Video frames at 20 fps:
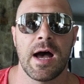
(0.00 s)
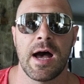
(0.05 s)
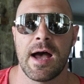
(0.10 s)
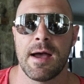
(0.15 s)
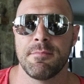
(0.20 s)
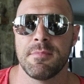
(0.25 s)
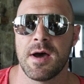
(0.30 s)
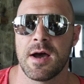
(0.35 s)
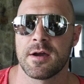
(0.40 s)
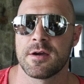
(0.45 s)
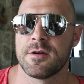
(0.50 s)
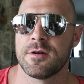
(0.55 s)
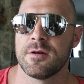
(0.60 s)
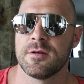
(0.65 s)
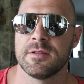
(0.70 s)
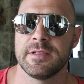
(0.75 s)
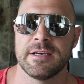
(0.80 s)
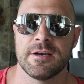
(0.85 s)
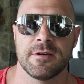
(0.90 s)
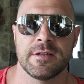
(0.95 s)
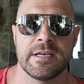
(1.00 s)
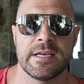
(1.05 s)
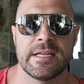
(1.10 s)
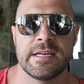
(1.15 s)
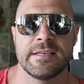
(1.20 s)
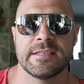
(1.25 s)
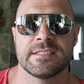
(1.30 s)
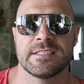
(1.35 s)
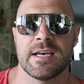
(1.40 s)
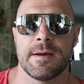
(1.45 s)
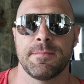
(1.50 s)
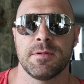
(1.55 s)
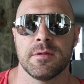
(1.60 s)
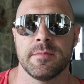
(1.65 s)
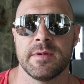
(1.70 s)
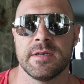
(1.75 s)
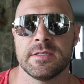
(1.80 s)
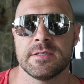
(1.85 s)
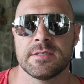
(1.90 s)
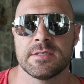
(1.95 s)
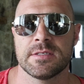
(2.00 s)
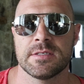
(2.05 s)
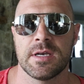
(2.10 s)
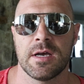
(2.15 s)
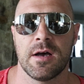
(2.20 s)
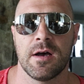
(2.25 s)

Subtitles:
I'm not currently on any supplements,